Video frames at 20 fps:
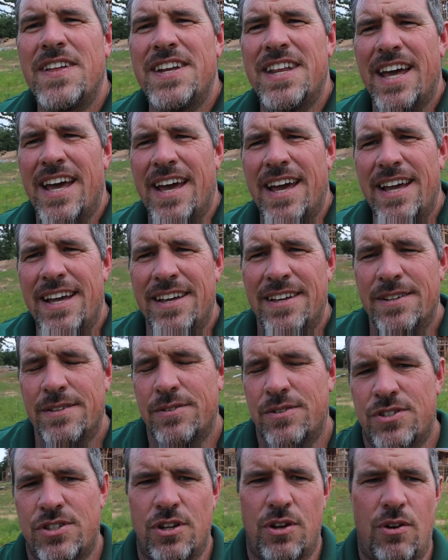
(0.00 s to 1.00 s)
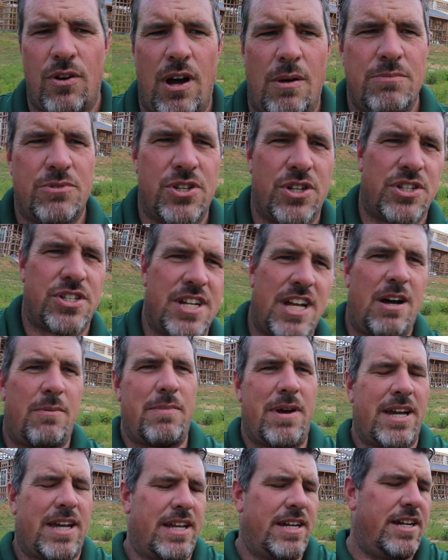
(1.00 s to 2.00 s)
the day, so I'm just now
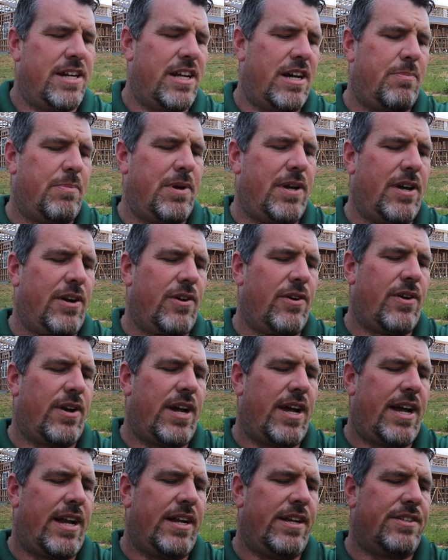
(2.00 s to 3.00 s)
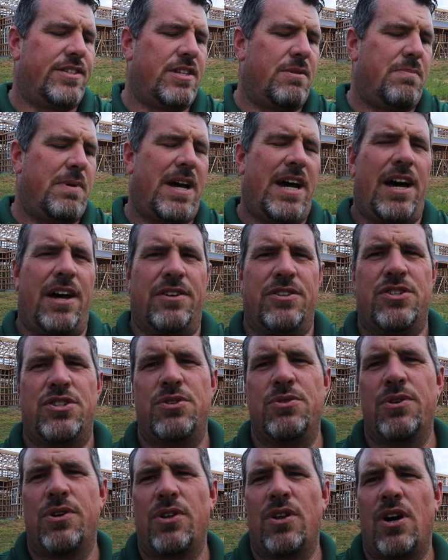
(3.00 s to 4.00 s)
making it up here and it's about
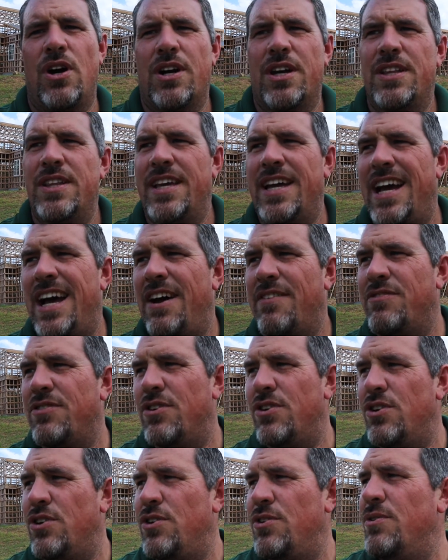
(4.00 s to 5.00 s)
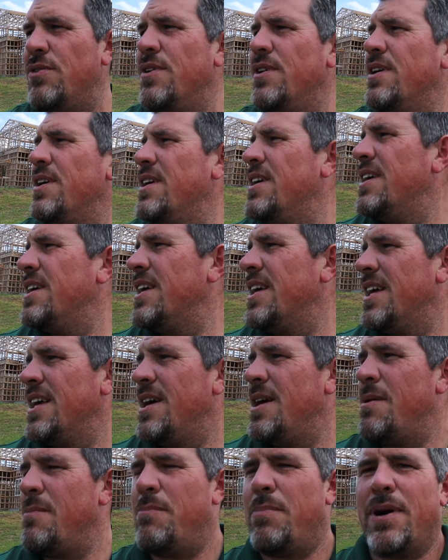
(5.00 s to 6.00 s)
two o'clock in the afternoon.
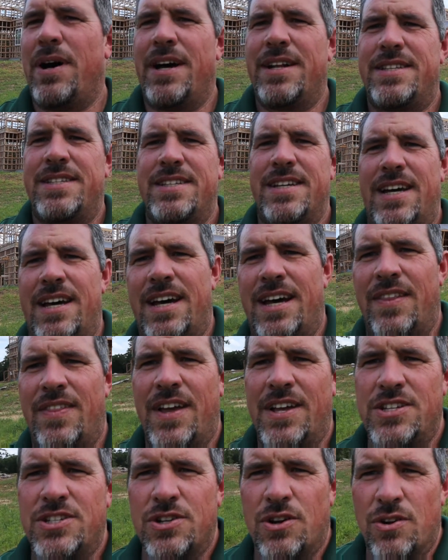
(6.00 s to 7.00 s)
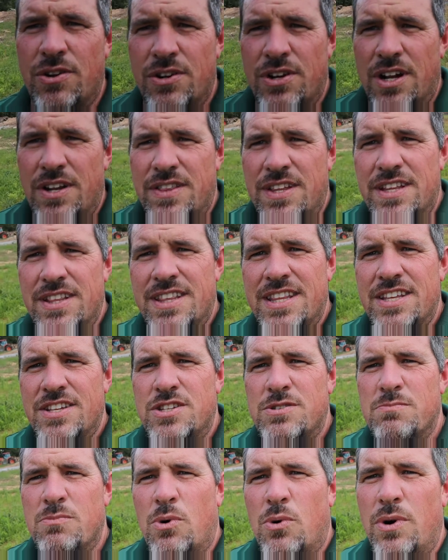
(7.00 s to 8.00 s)
But uh, they started on th
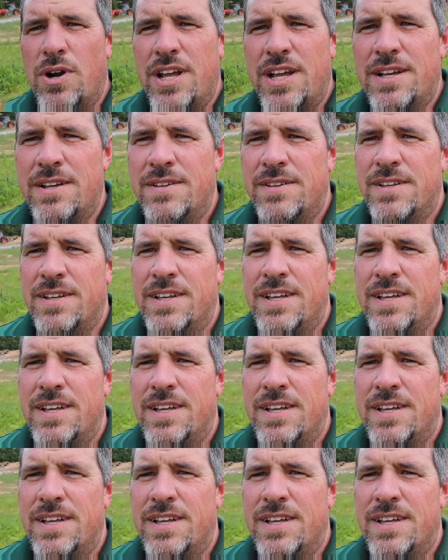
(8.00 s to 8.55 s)
this morning.